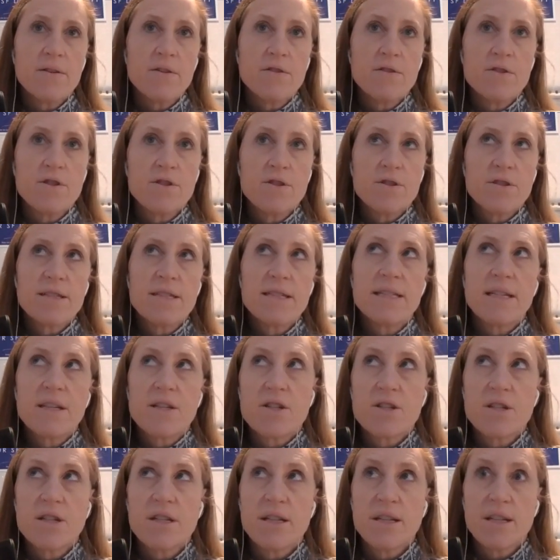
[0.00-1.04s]

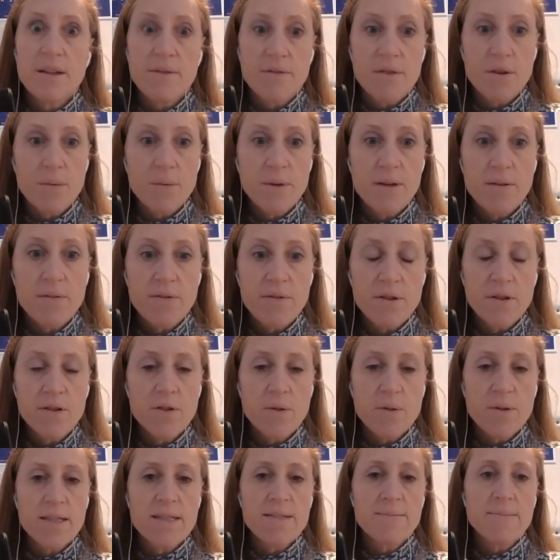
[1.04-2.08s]
jurisdiction, if you will, for
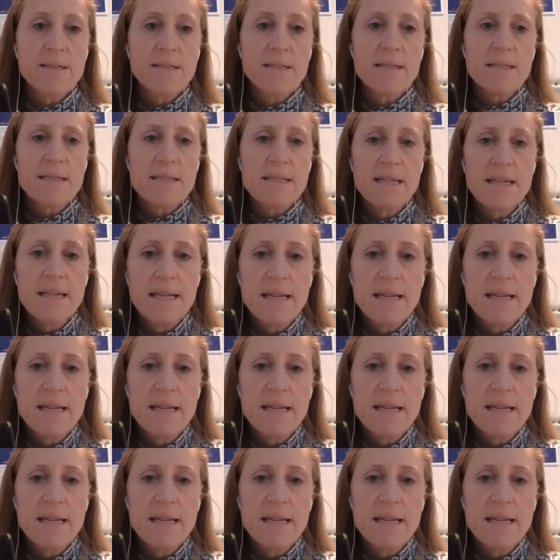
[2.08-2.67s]
endorsements